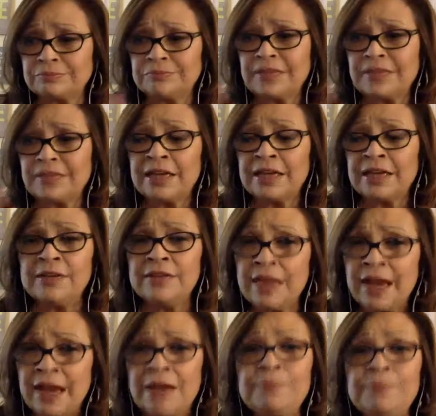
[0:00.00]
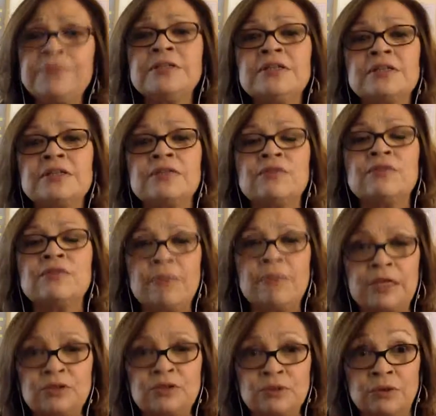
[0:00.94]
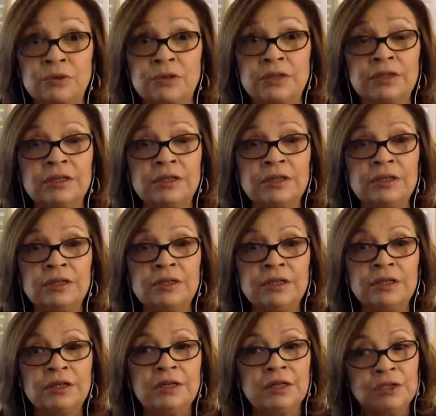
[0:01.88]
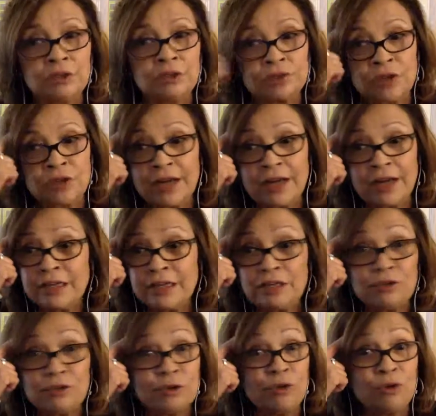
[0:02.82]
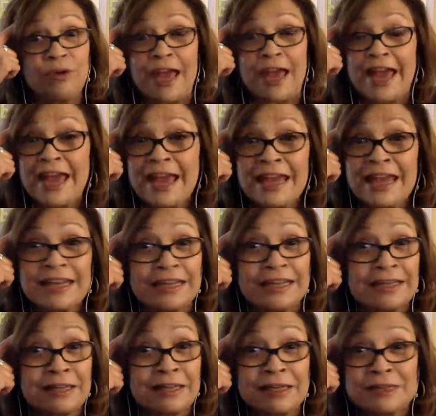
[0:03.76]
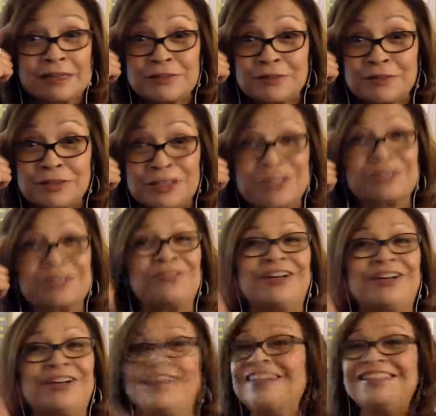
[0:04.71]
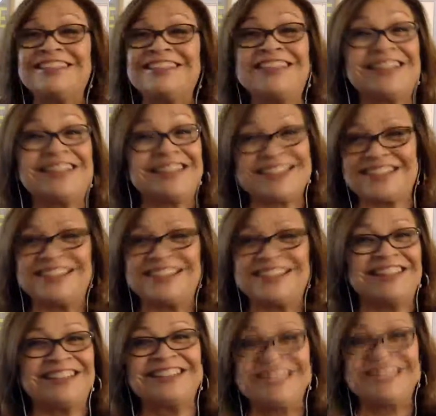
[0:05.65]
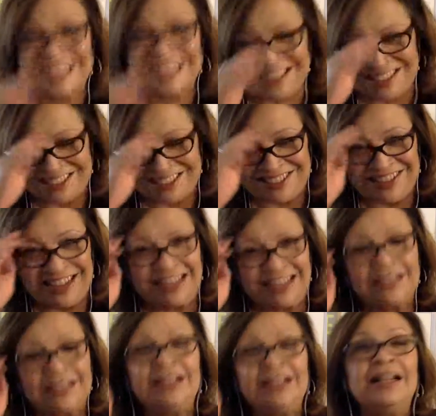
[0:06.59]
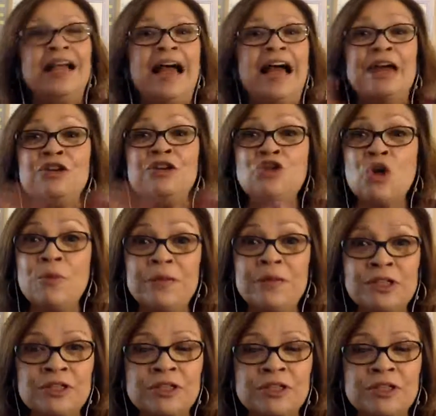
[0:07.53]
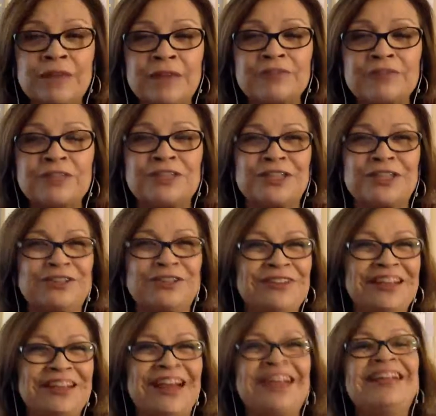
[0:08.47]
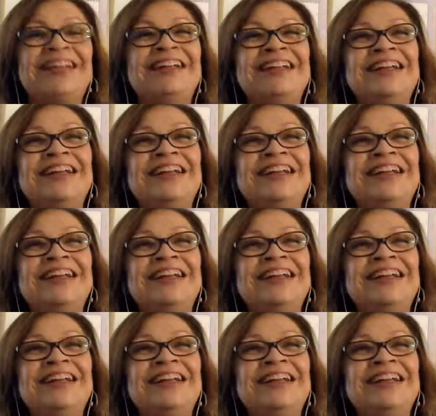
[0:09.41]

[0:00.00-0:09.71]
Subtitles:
in the absence of a mentor, you're talking in your own head, ladies, which is what I did as a young teacher, right? And nobody should have to do that. Right.